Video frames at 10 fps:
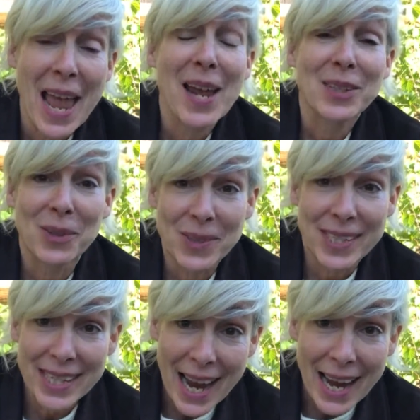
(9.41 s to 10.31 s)
So
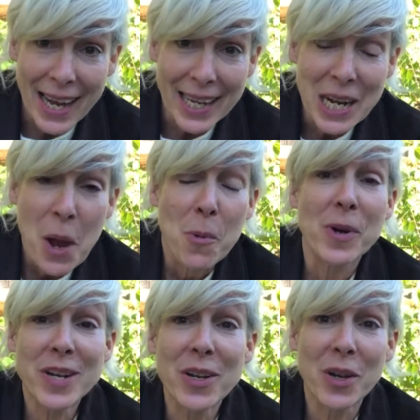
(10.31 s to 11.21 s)
today we're
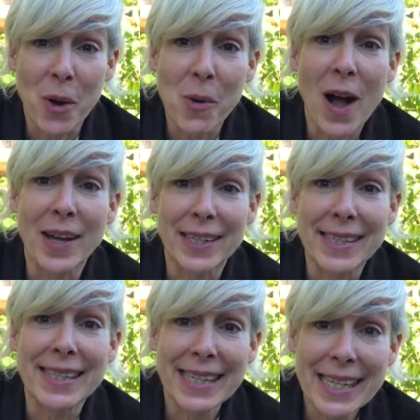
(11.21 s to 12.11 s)
going to go on a
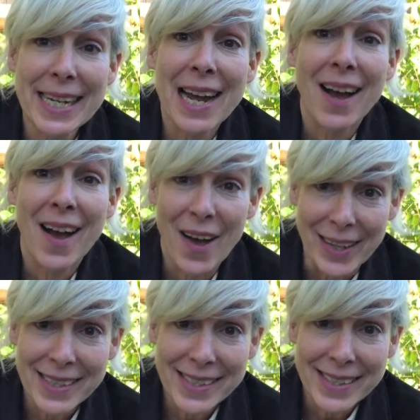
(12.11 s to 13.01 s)
seed
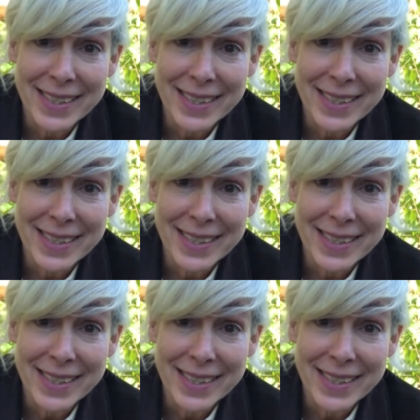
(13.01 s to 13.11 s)
hunt